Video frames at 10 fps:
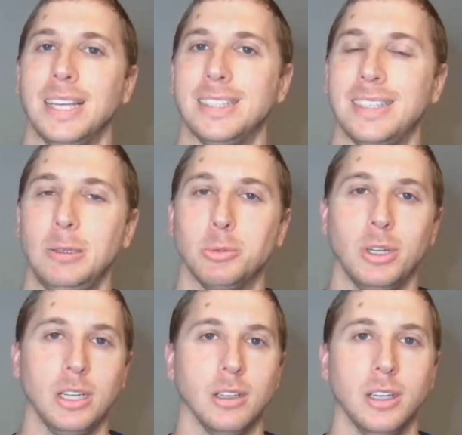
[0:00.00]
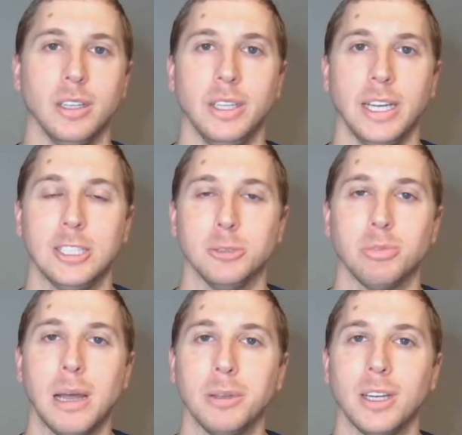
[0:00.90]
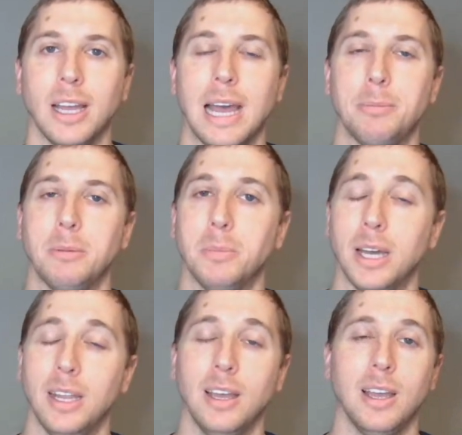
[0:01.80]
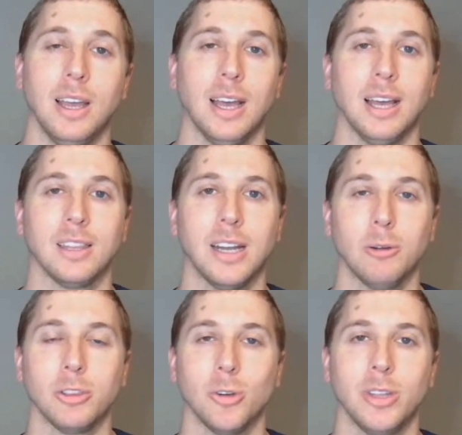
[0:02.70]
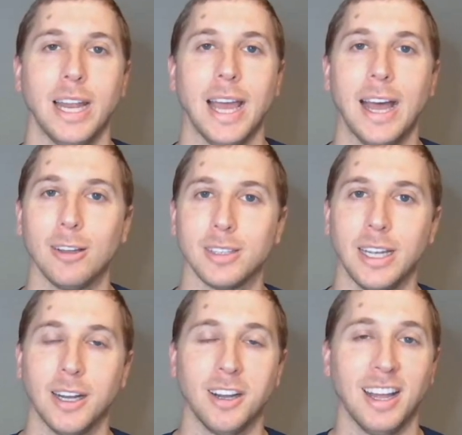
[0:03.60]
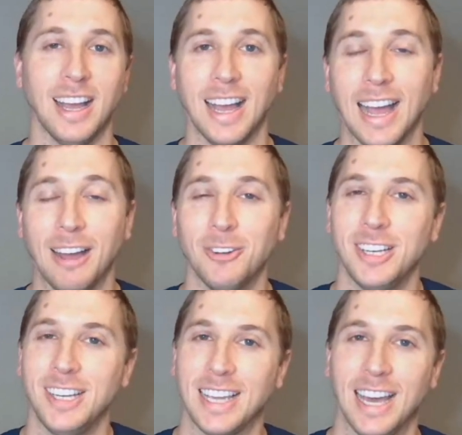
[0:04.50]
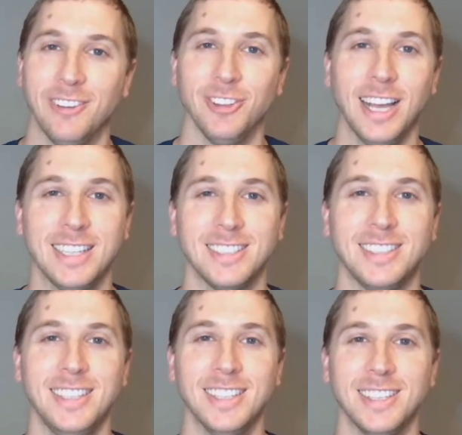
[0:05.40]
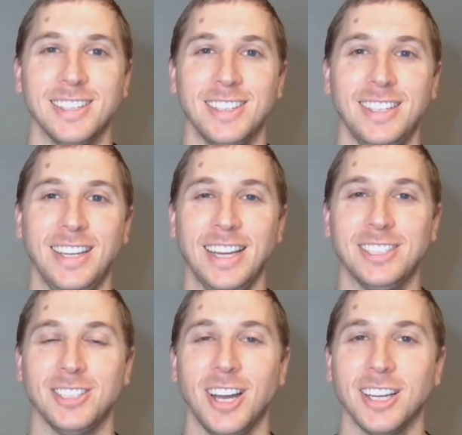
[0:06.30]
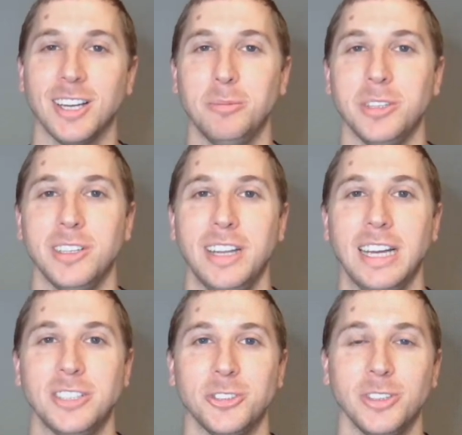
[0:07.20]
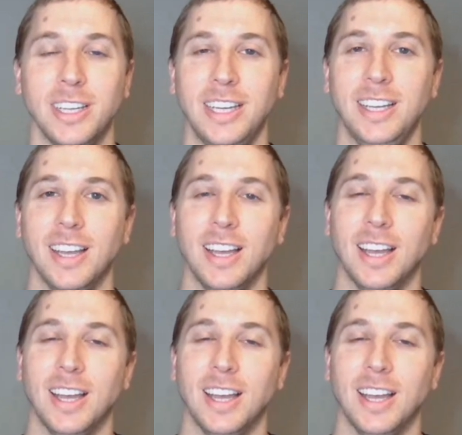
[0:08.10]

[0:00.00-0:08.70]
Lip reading: It seems pretty clear the DH is probably going to happen, but I thought I would throw that out there. I would kind of like to see the DH not come to the National League,